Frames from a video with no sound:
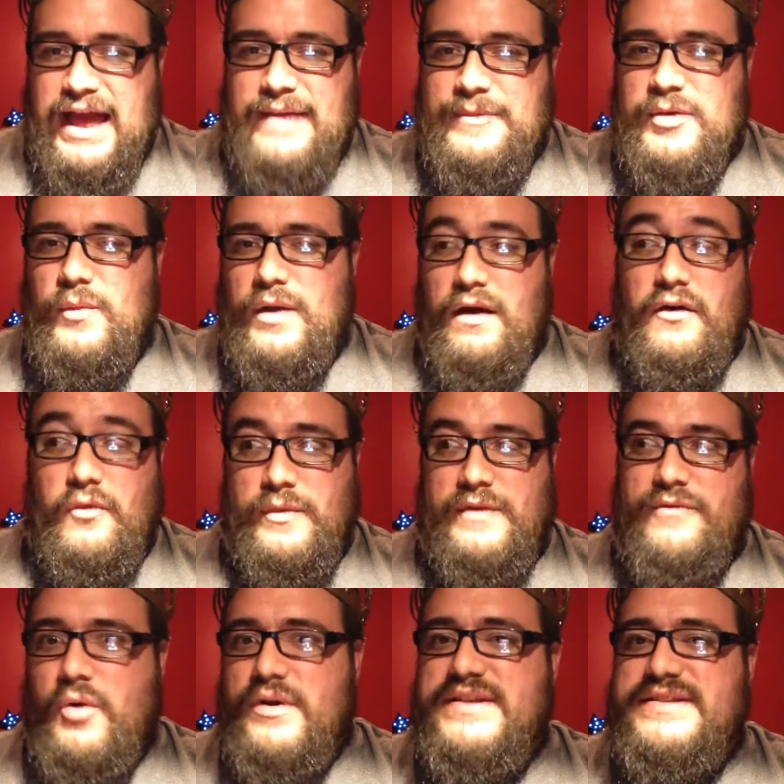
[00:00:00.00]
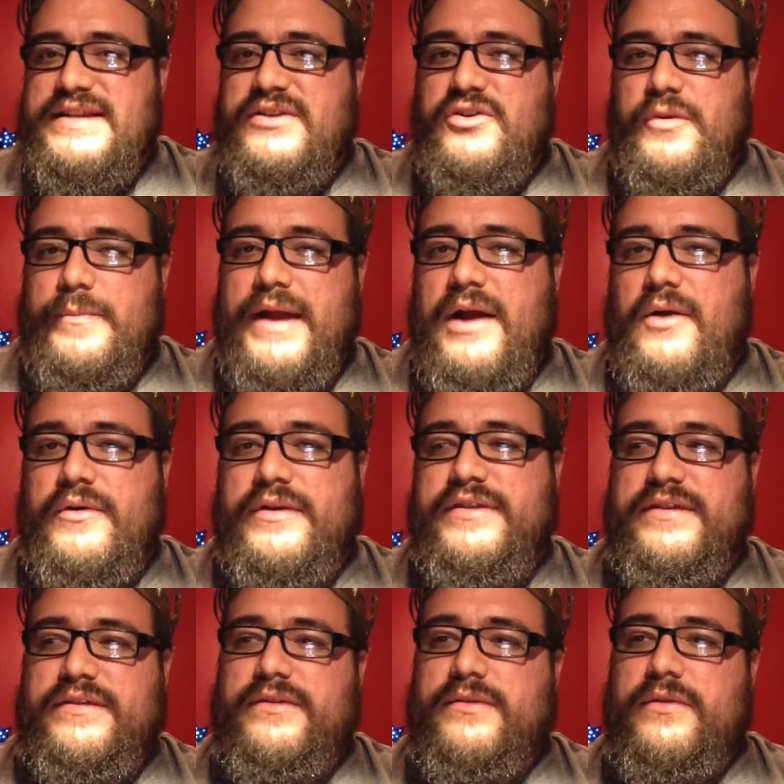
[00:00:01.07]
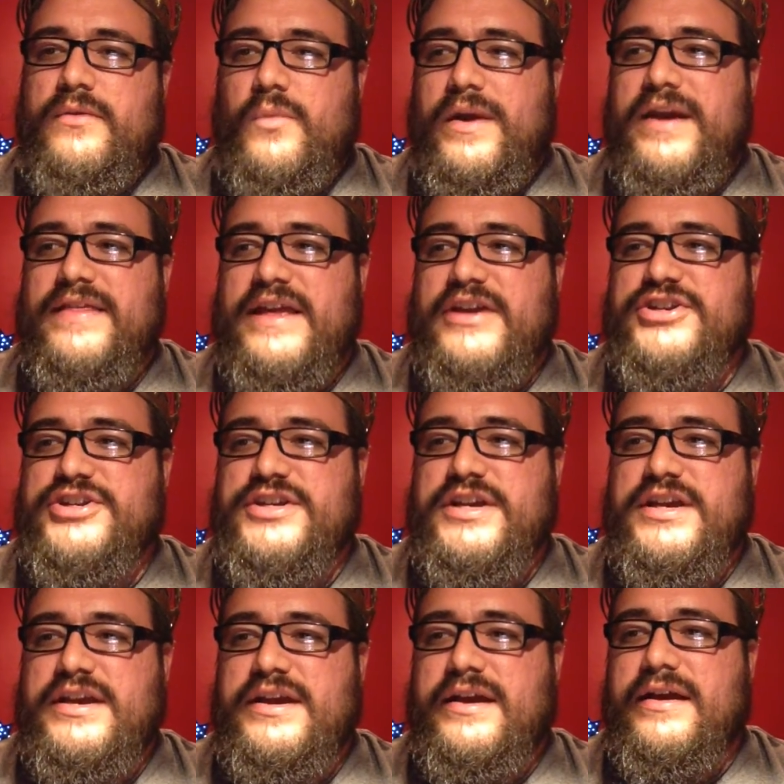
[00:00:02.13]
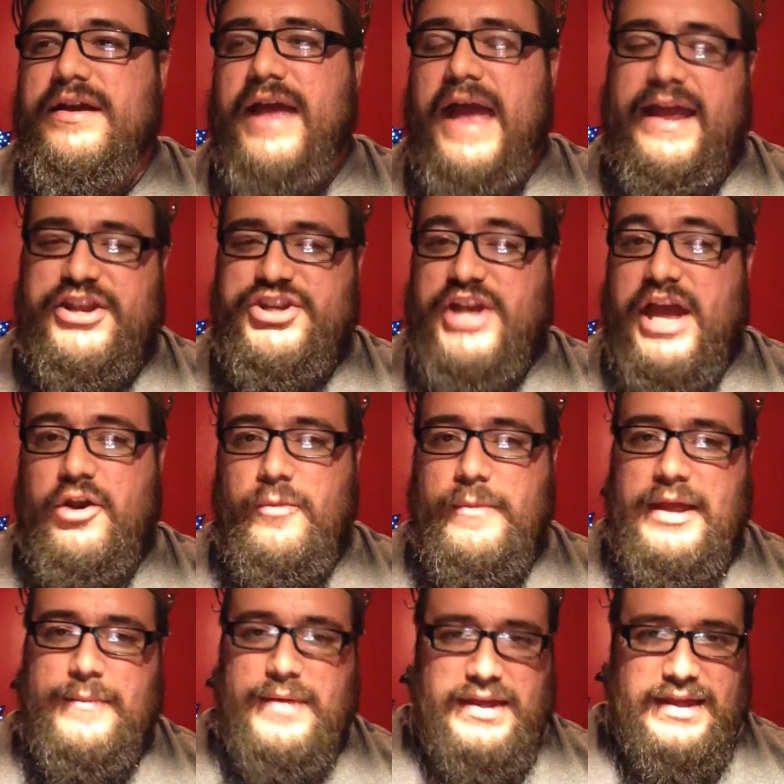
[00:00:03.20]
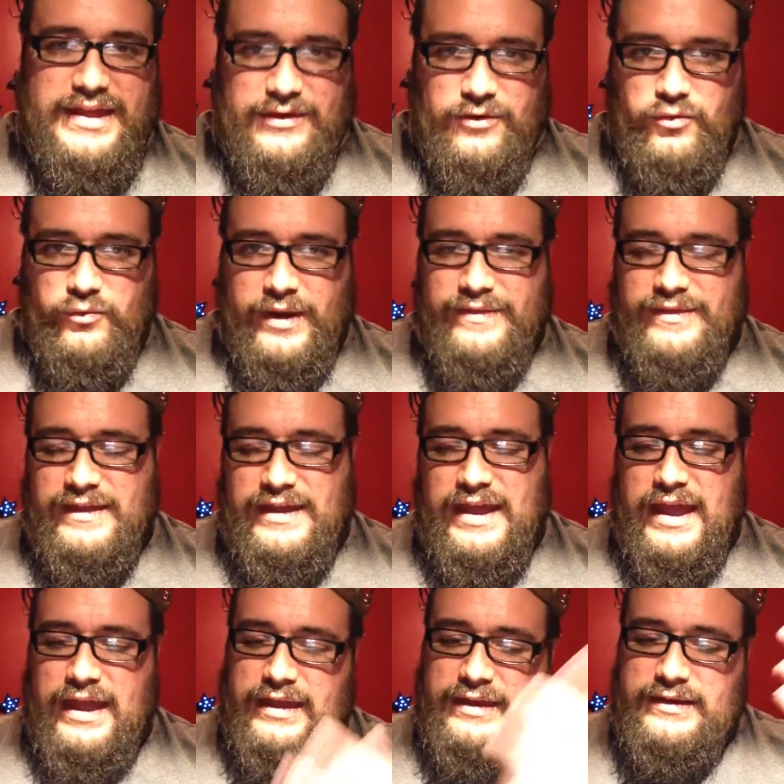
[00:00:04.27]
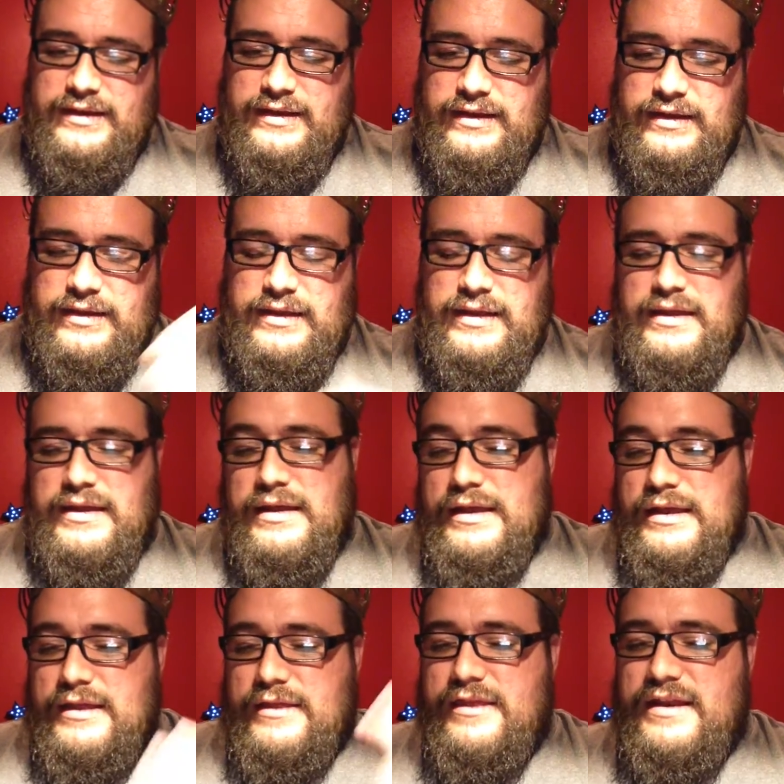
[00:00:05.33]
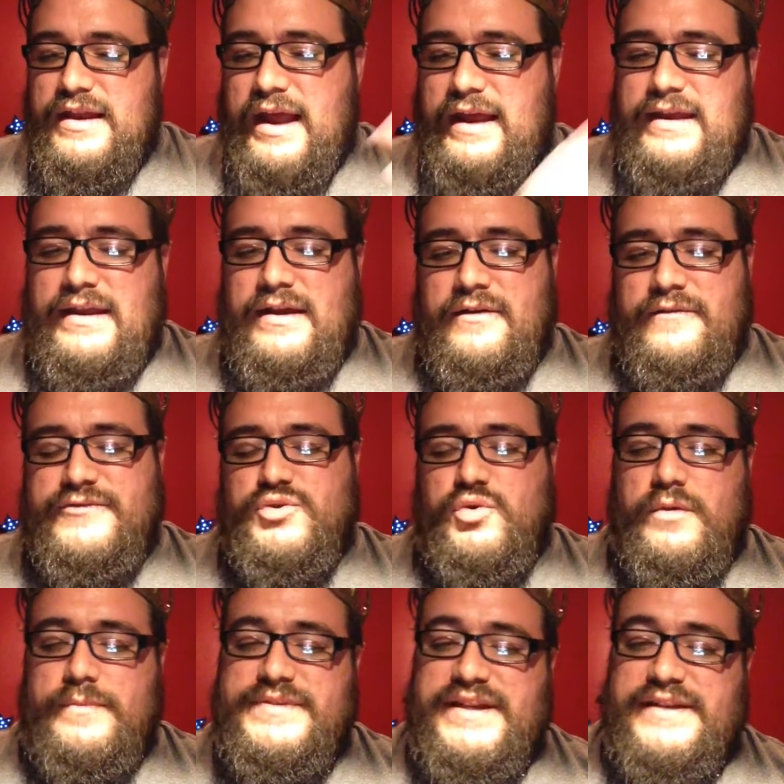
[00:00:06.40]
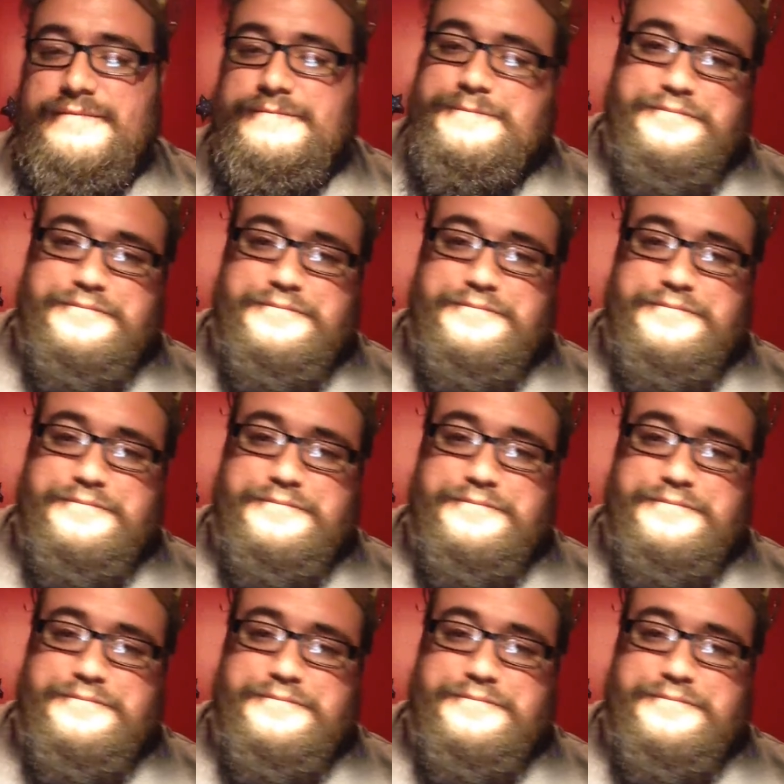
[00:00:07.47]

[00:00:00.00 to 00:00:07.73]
I mean, we've already seen her power in the way that she had a shadow baby kill Renly and the Knight of Storm's End.